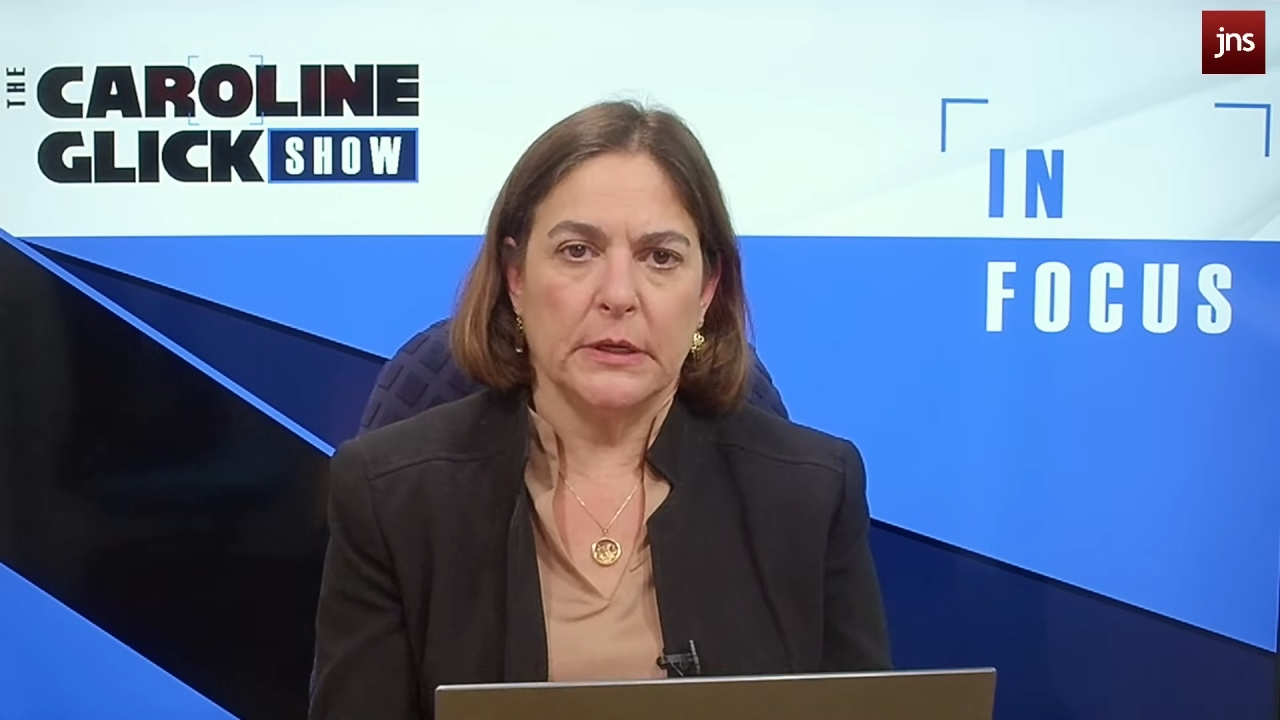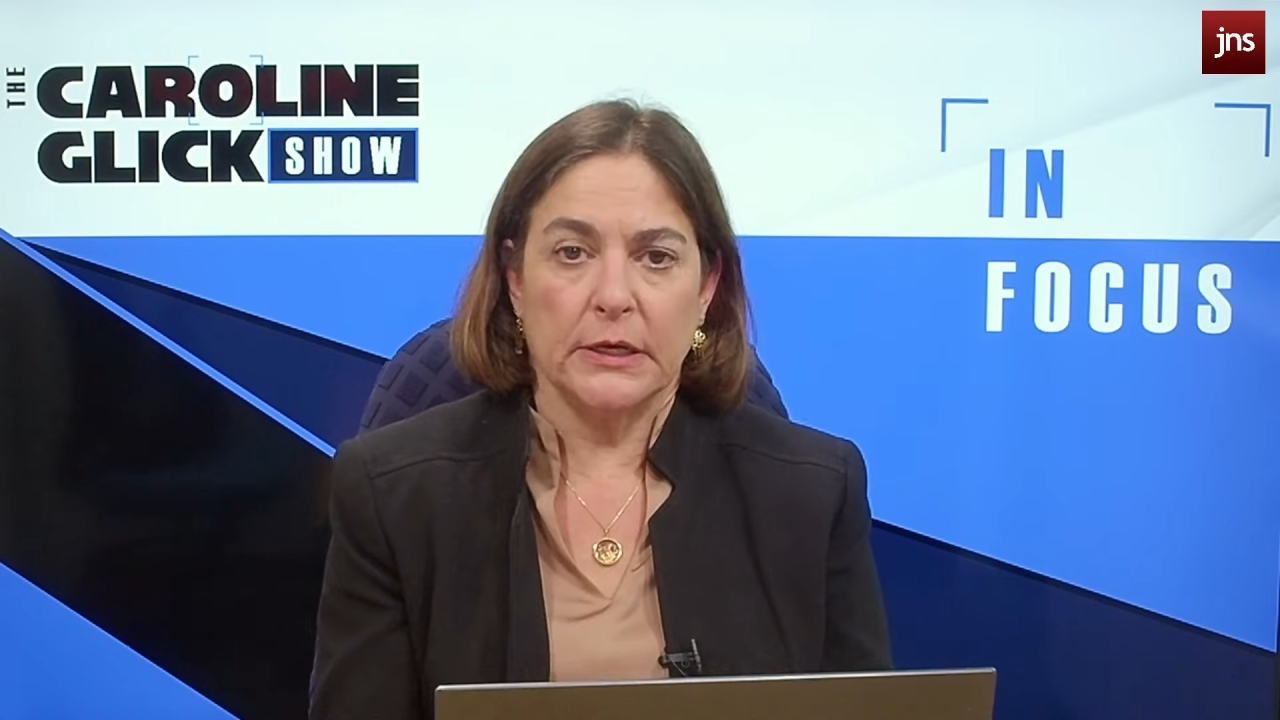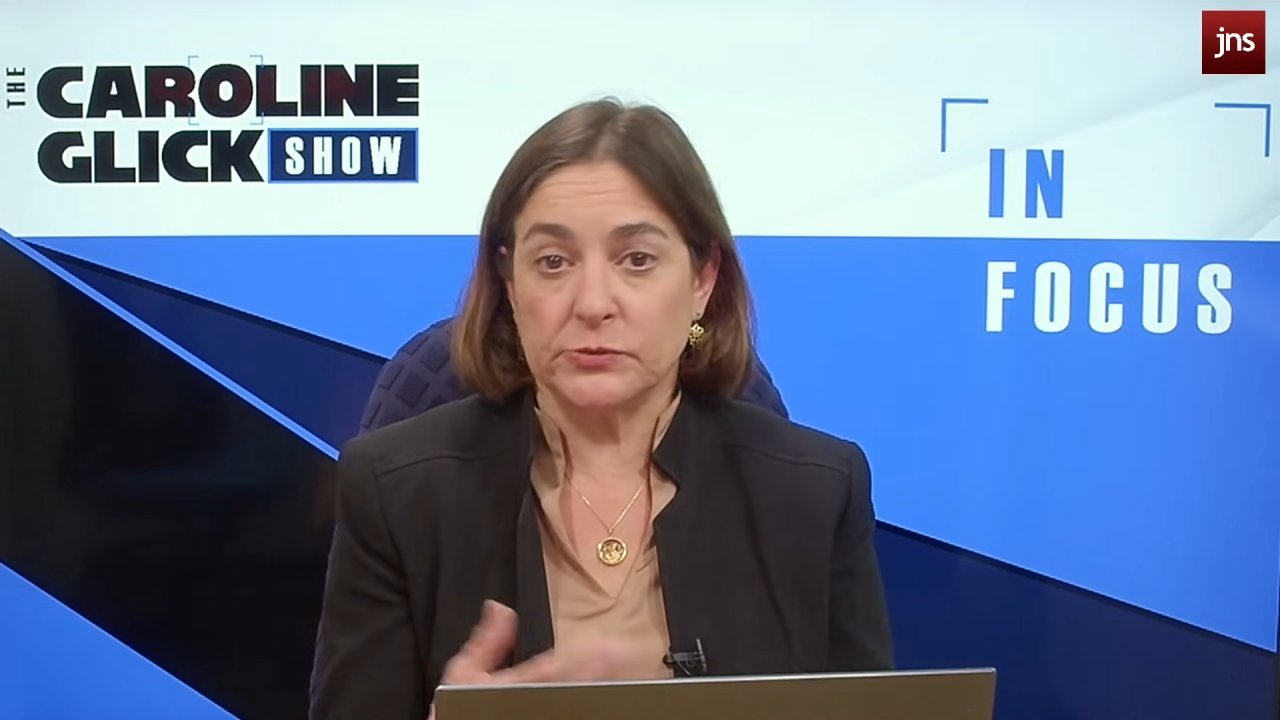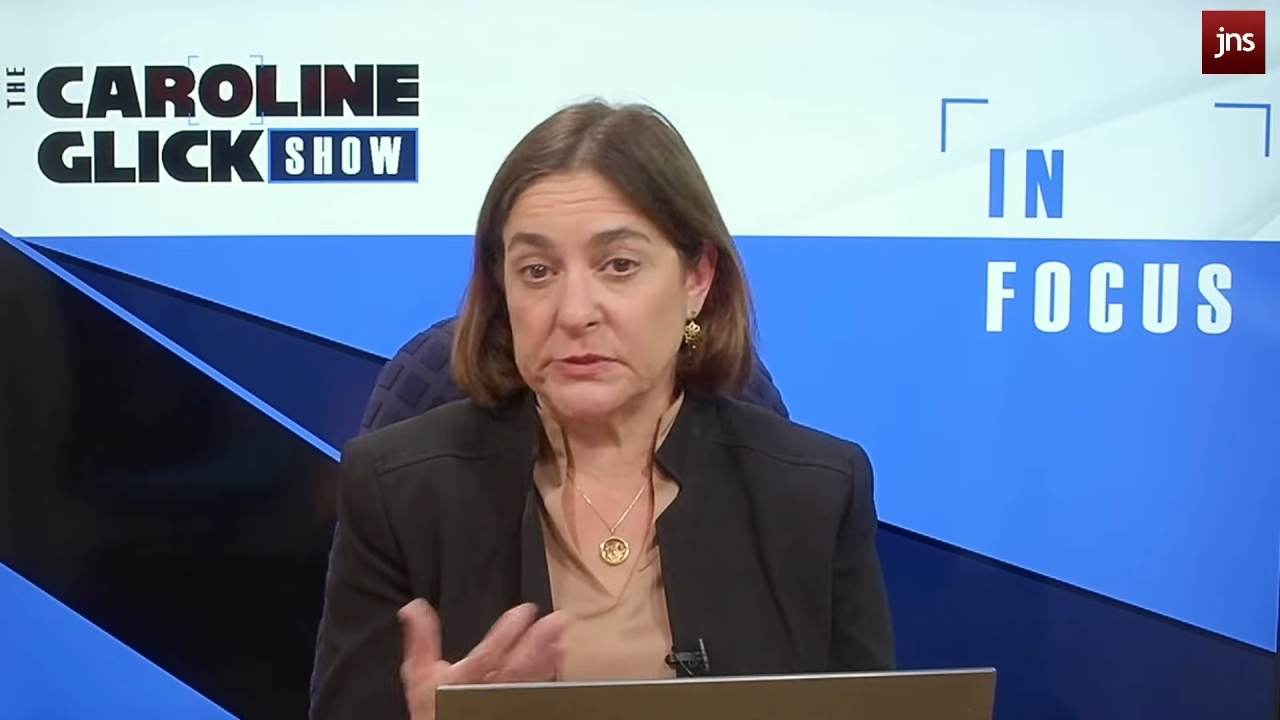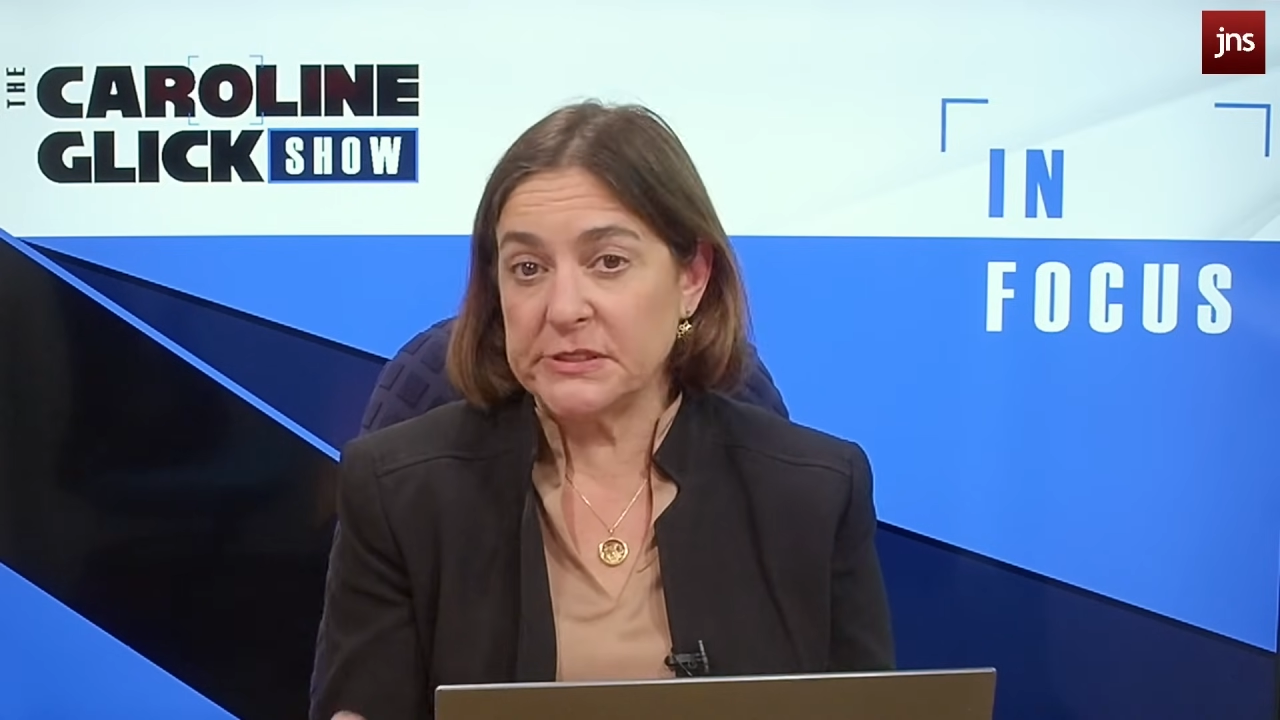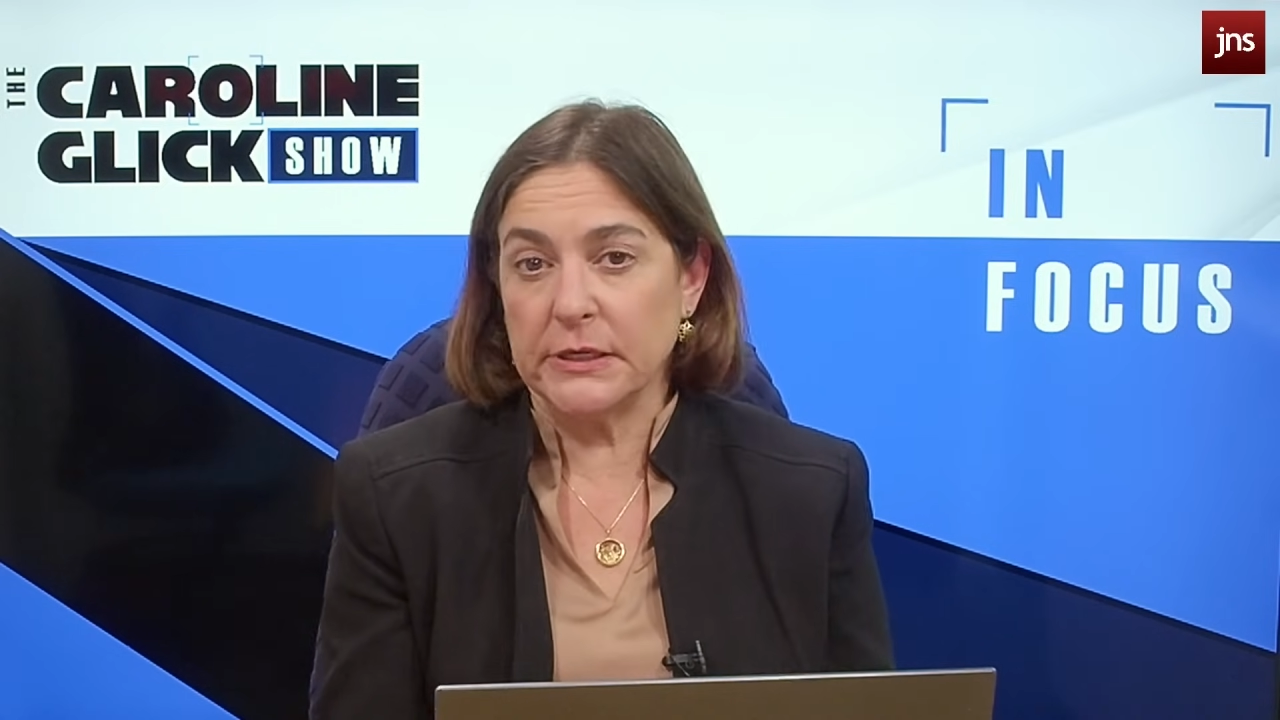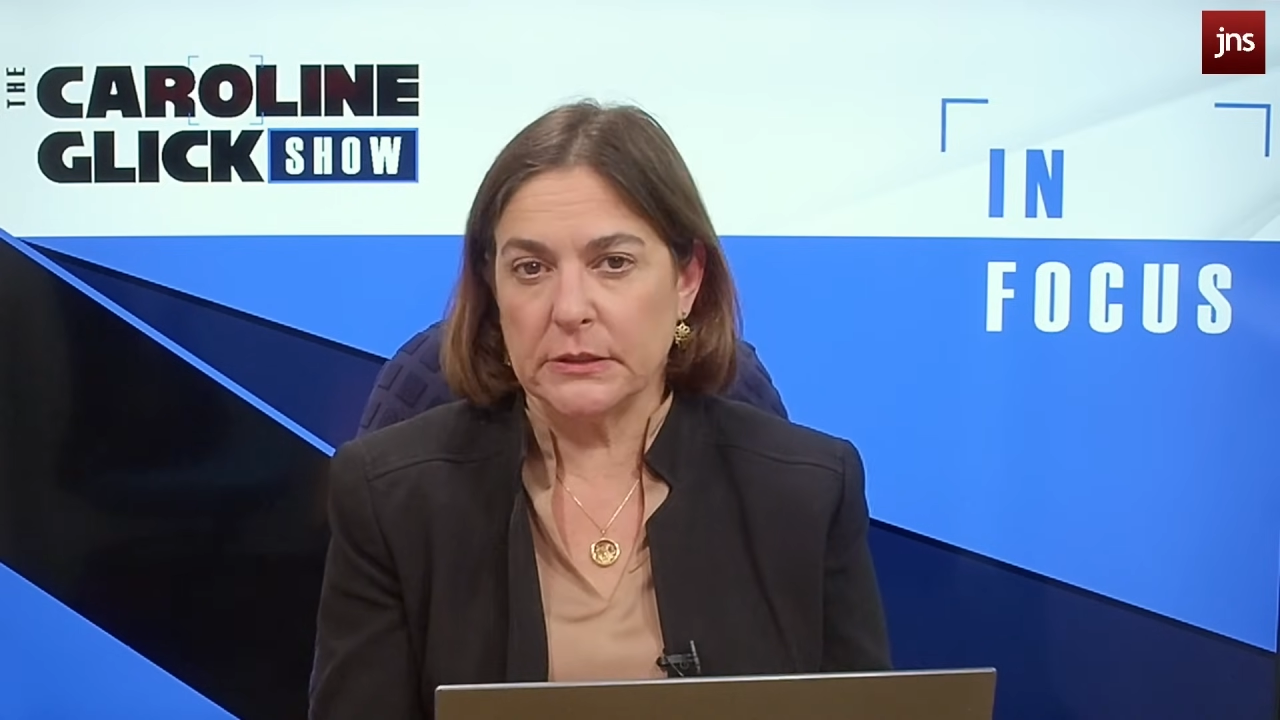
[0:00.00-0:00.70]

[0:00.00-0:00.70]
as we see in